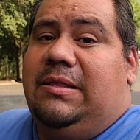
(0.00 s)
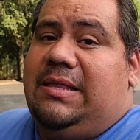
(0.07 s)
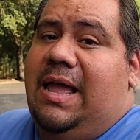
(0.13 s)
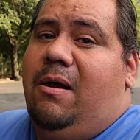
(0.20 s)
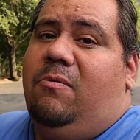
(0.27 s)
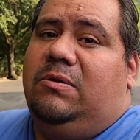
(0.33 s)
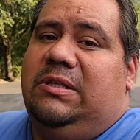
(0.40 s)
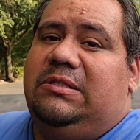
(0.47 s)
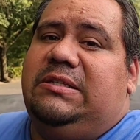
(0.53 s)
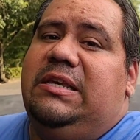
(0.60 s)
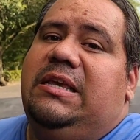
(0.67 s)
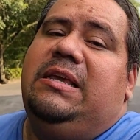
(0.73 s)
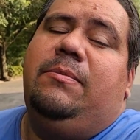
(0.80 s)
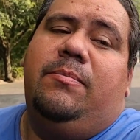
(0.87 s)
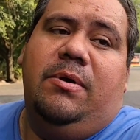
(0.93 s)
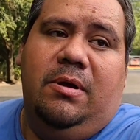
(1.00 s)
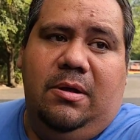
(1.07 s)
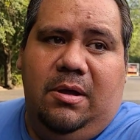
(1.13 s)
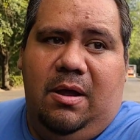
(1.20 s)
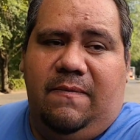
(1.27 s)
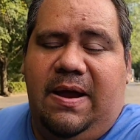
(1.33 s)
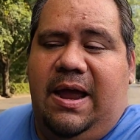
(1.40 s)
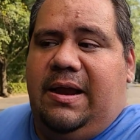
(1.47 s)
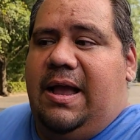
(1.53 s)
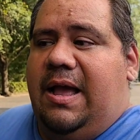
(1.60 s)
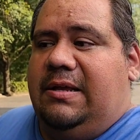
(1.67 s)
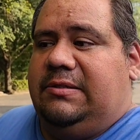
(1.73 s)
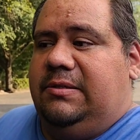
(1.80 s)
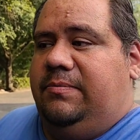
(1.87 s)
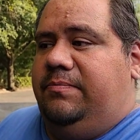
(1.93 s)
down with the team. All right,
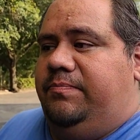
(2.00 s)
guys.